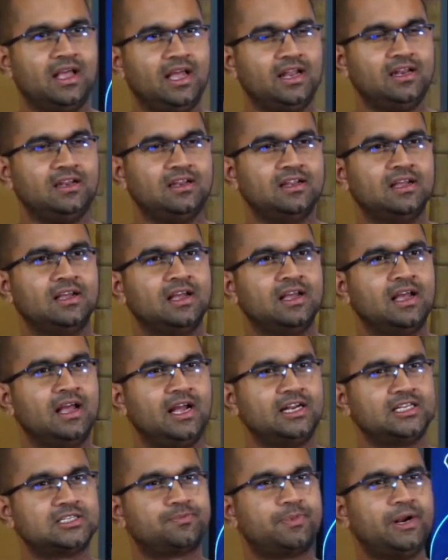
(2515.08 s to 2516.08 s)
and
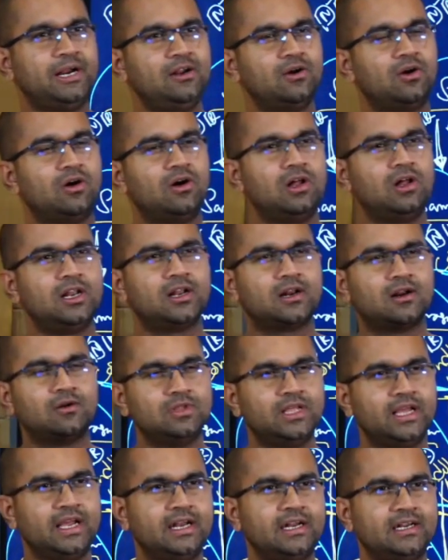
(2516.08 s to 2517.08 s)
had spread all
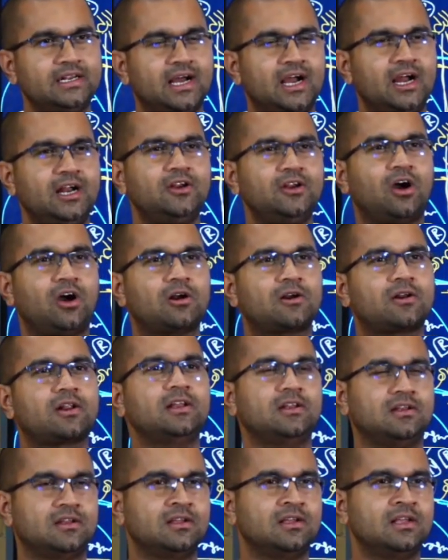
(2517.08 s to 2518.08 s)
around the entire
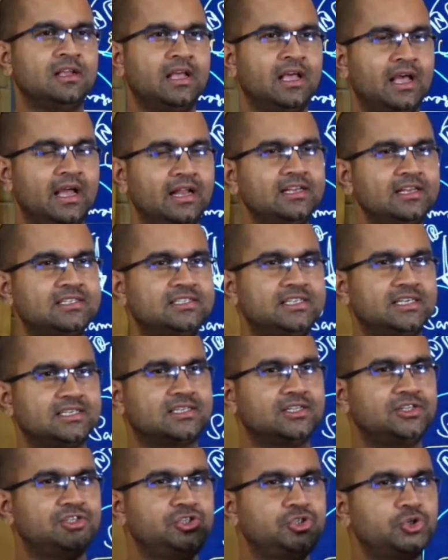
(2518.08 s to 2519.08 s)
doctrine. And it's
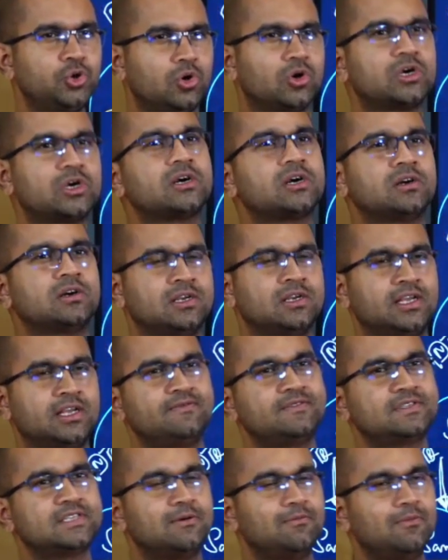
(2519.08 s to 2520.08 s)
just a joke
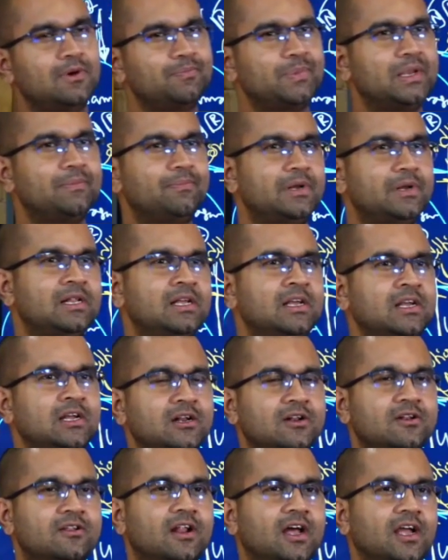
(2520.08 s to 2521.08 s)
if some people
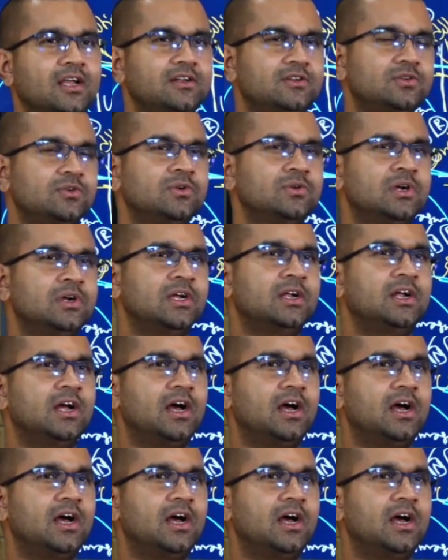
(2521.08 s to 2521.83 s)
try to